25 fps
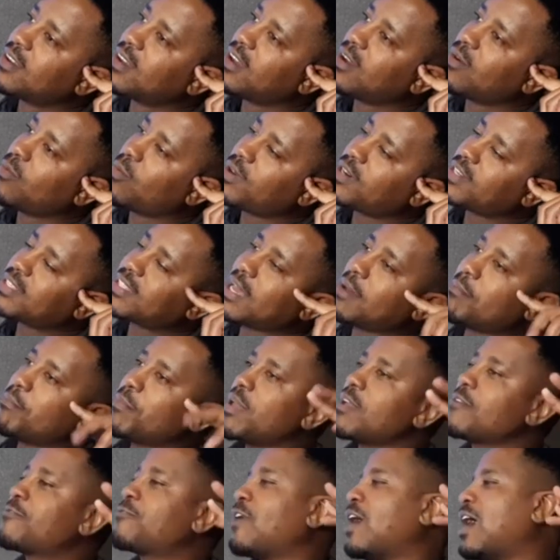What does that
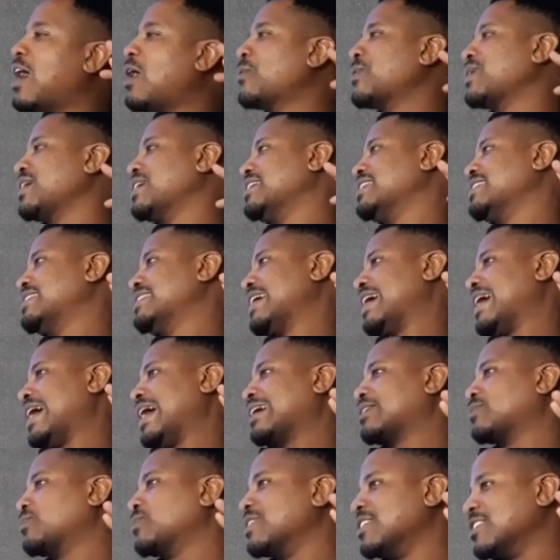mean for how we
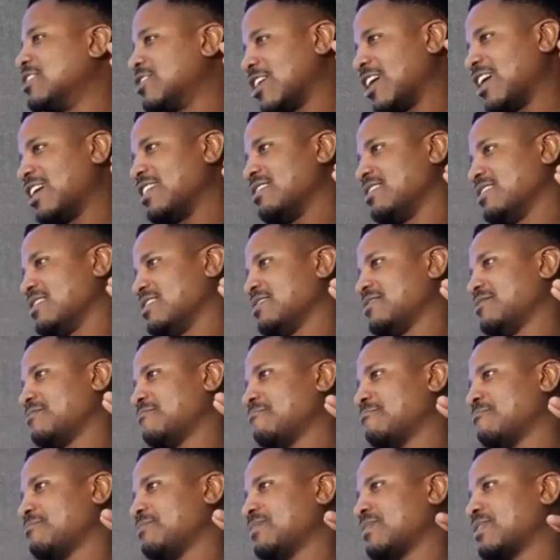interact with each other?
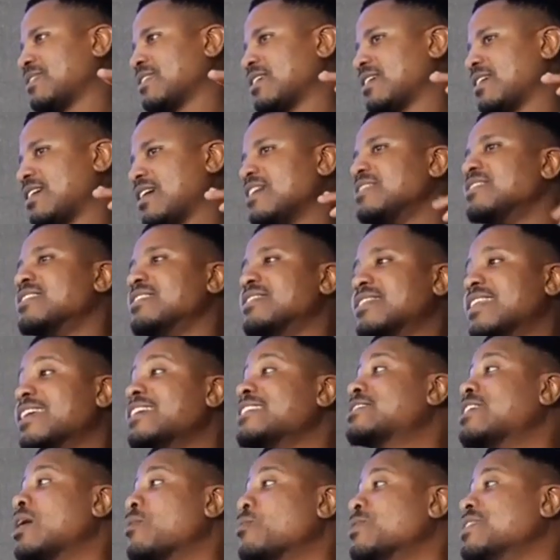And the
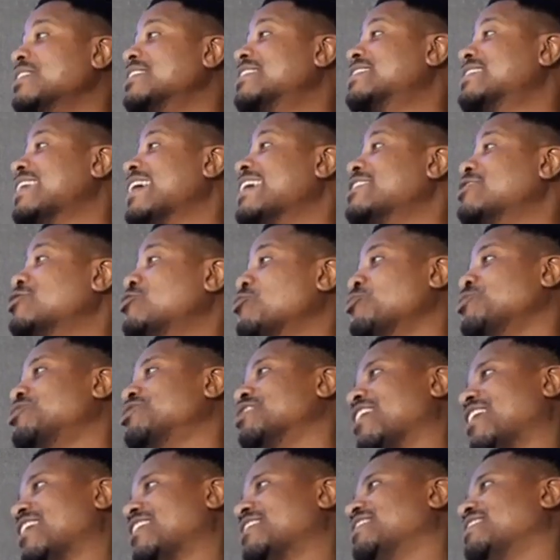things that we say to each
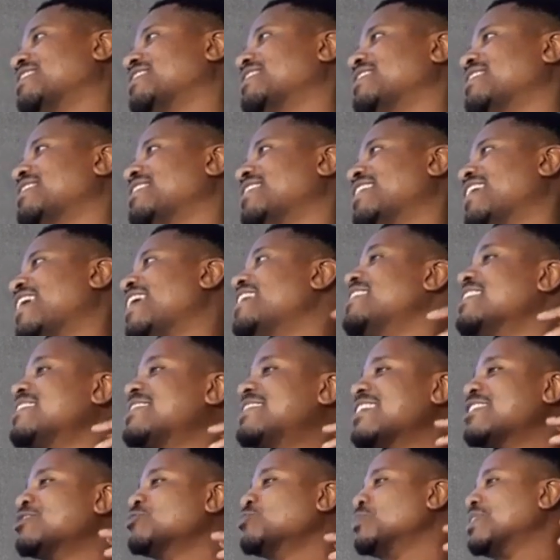other and the
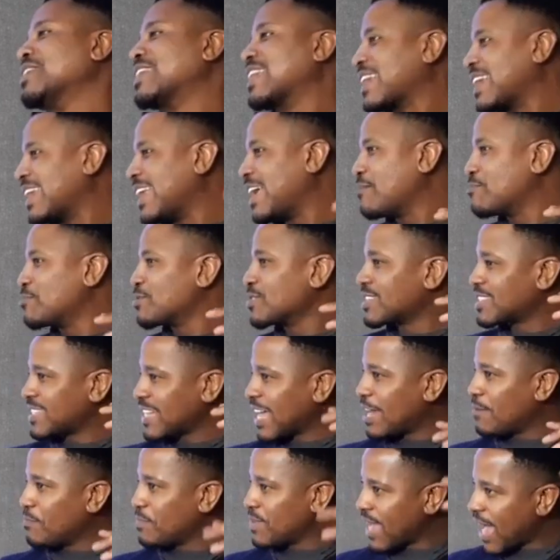things we claim to
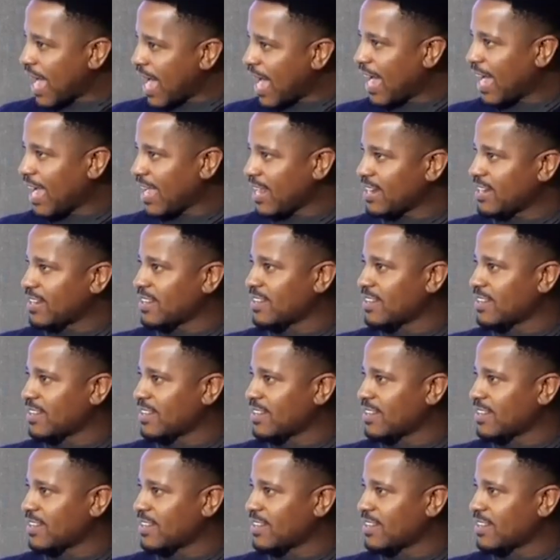stand behind?